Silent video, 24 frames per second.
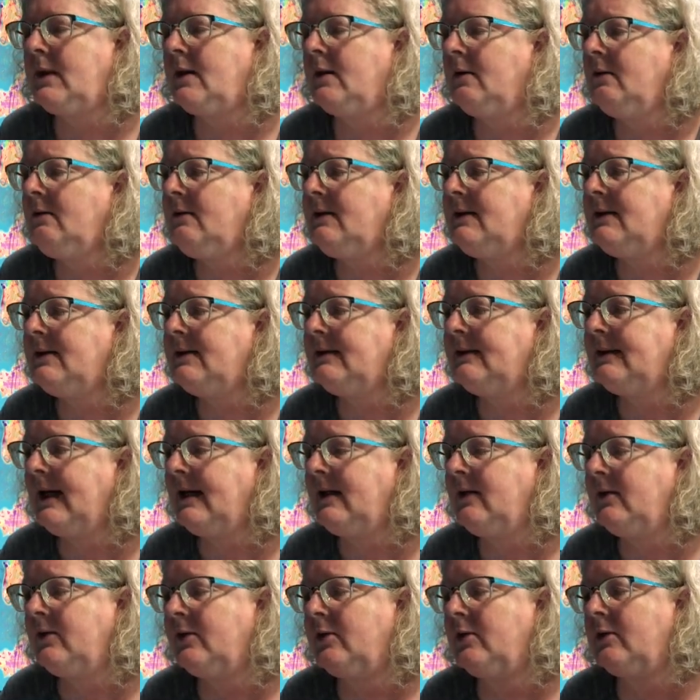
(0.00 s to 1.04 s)
This is
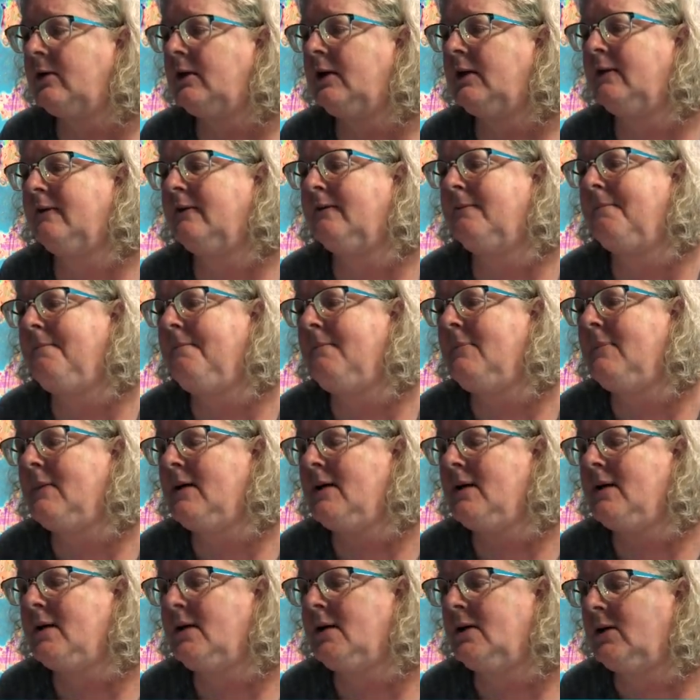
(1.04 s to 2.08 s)
dated 30th of
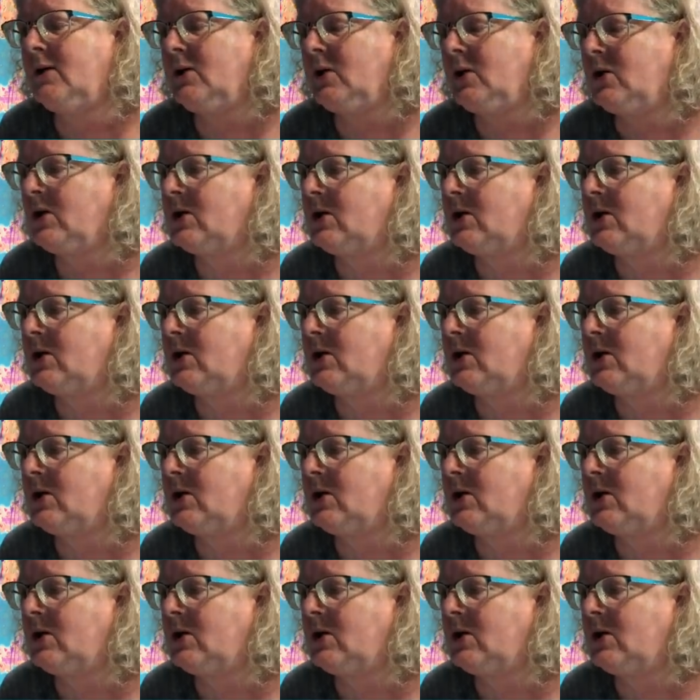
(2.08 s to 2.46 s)
March.